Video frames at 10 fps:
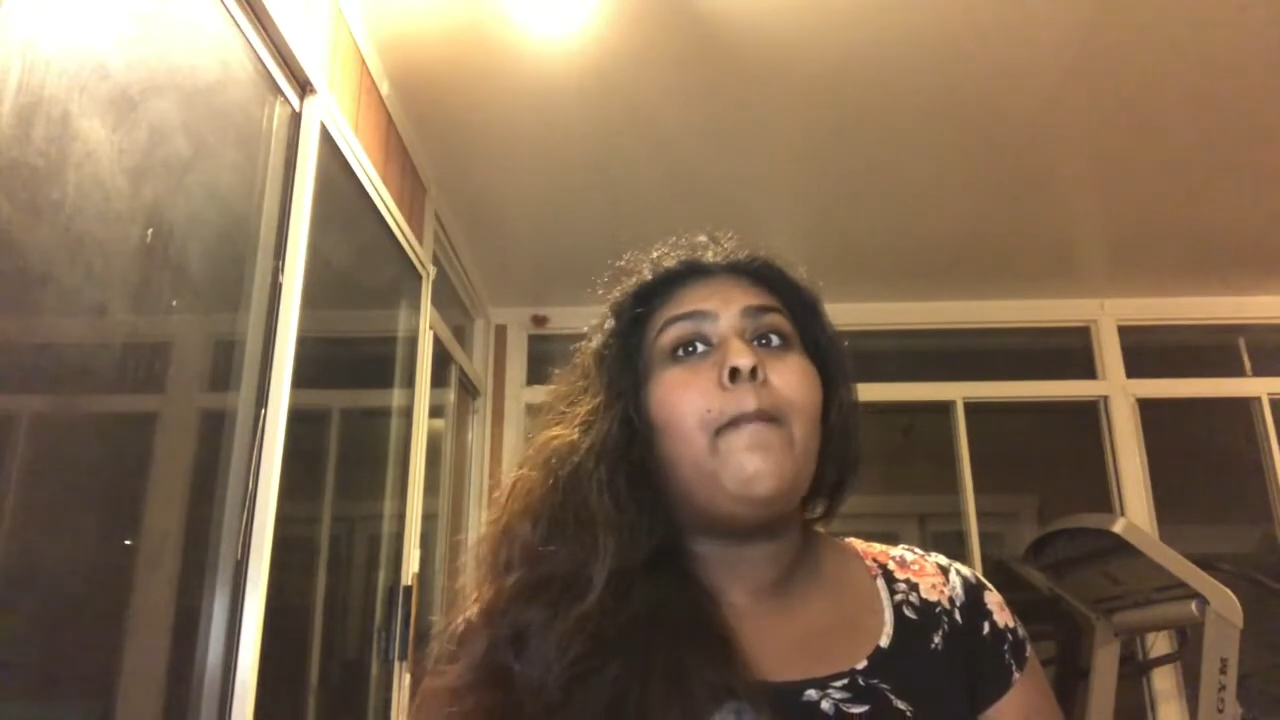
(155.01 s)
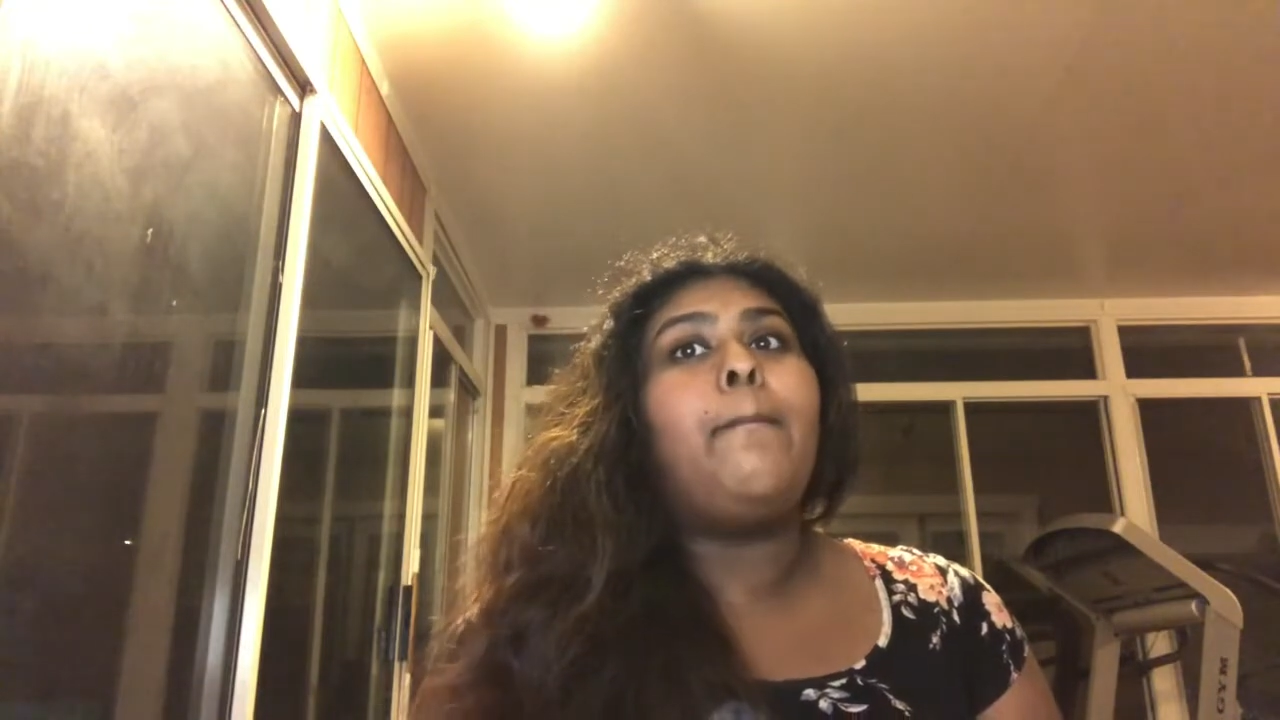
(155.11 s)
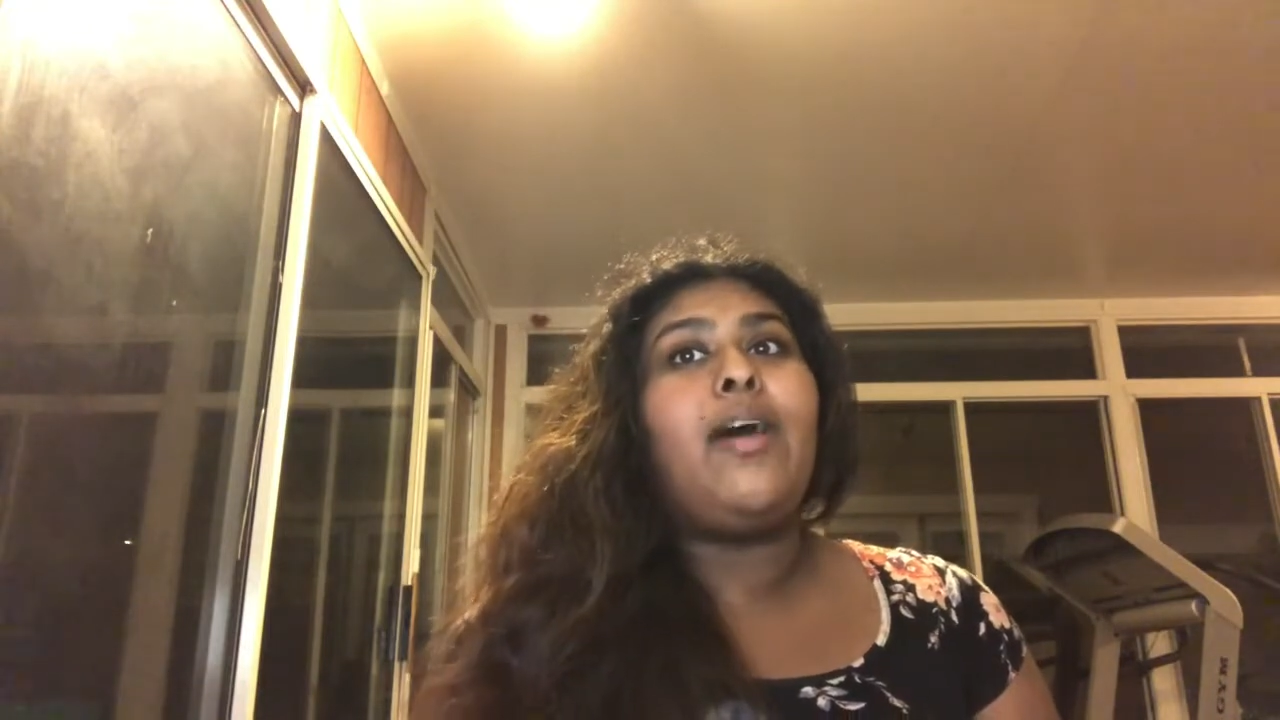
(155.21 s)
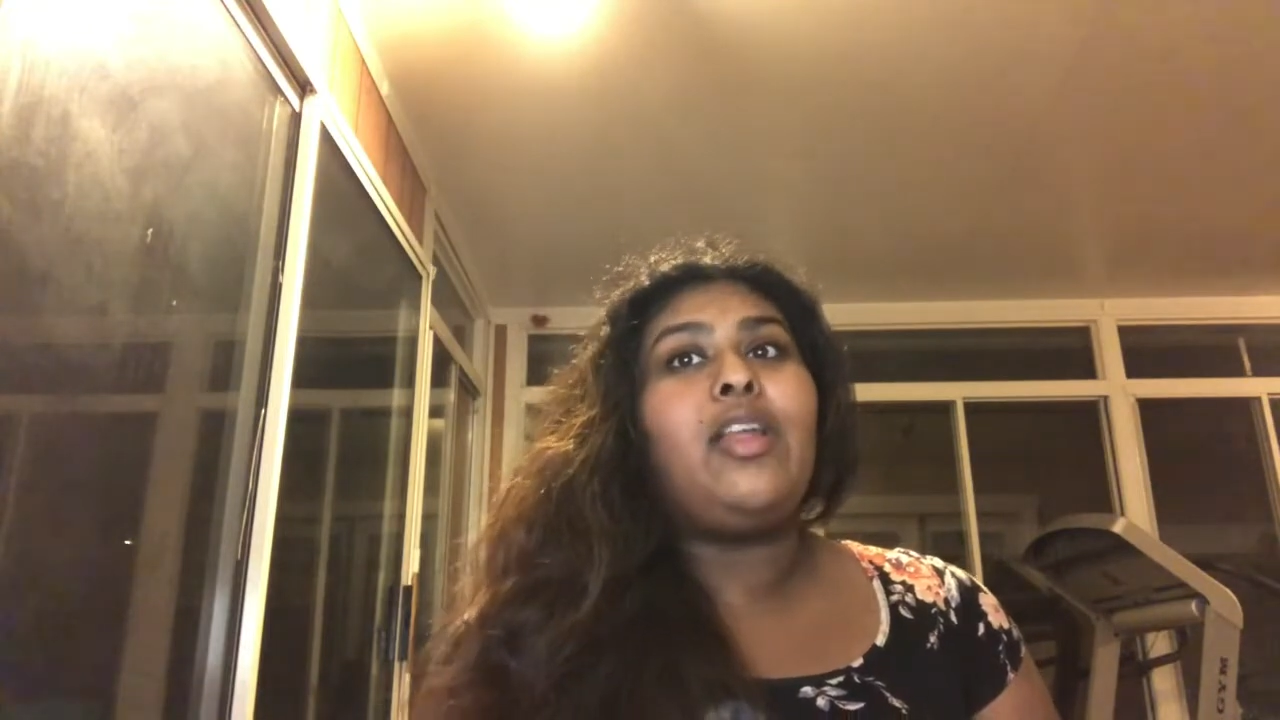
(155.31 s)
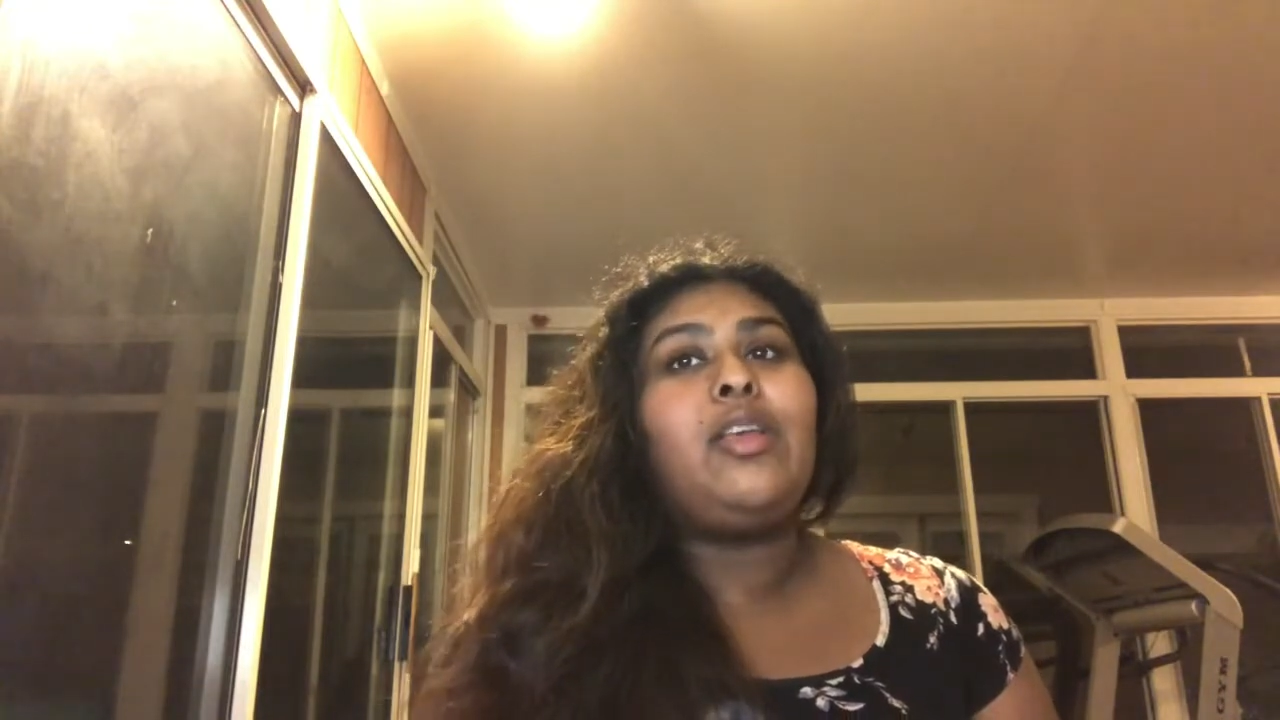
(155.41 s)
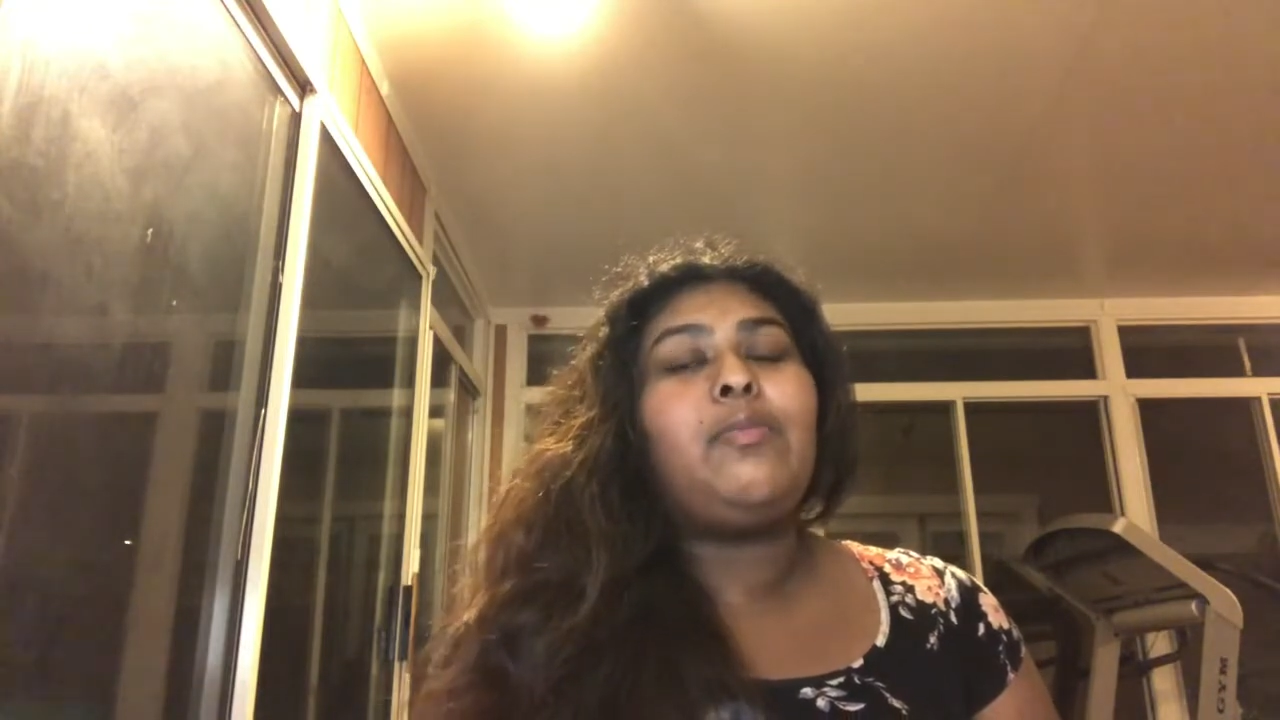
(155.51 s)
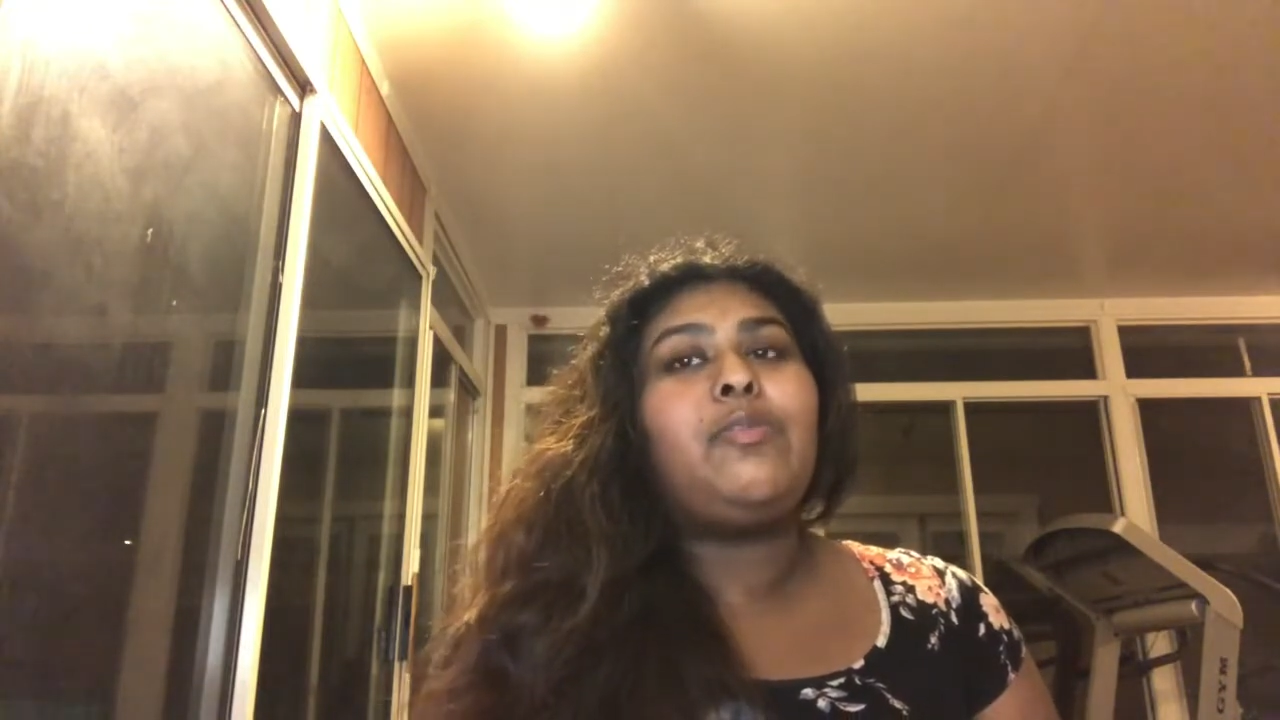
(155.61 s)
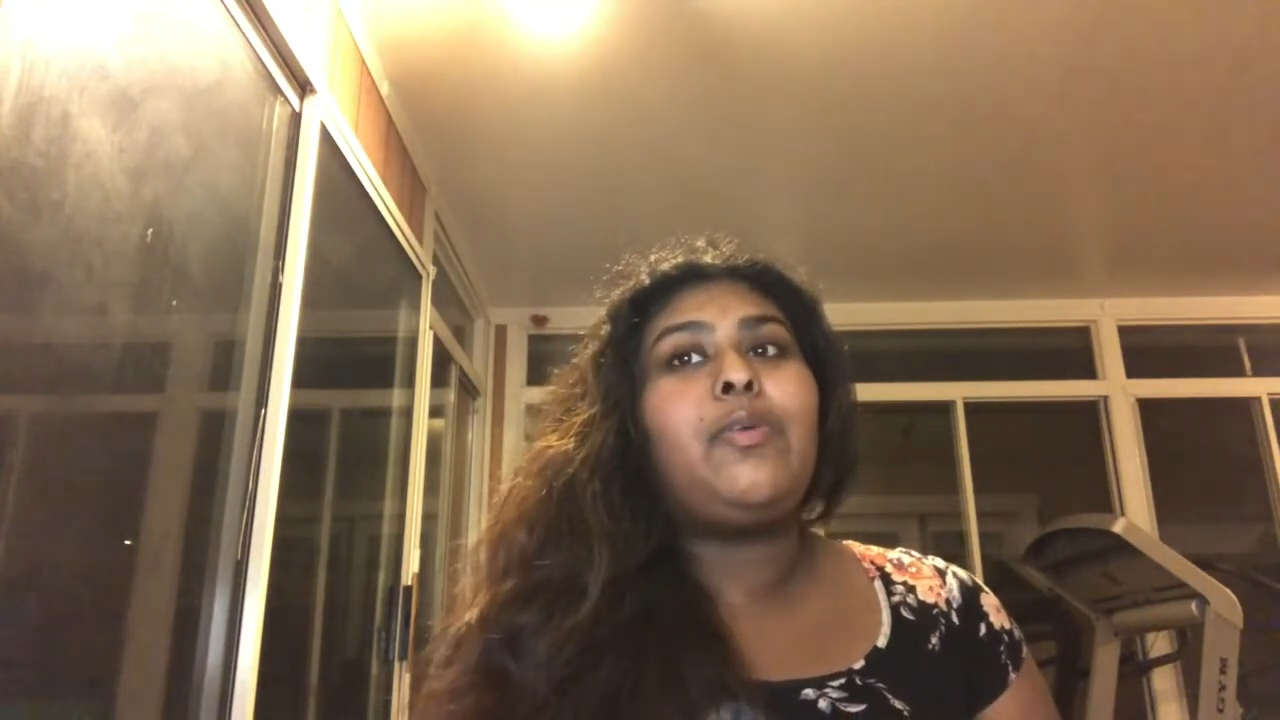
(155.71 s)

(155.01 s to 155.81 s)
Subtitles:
My name is